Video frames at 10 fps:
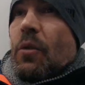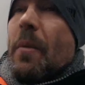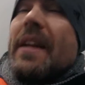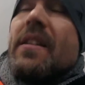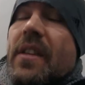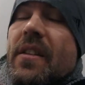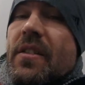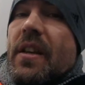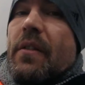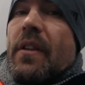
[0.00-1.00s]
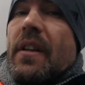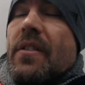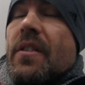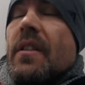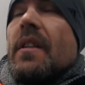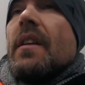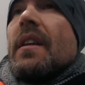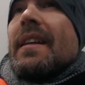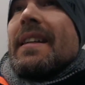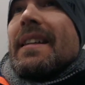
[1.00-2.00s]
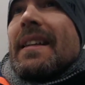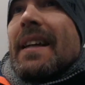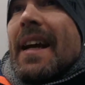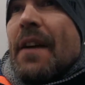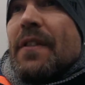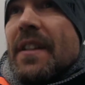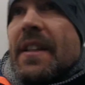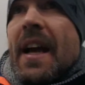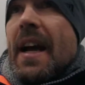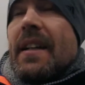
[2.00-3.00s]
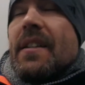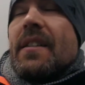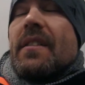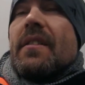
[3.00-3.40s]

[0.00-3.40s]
making these savings, after that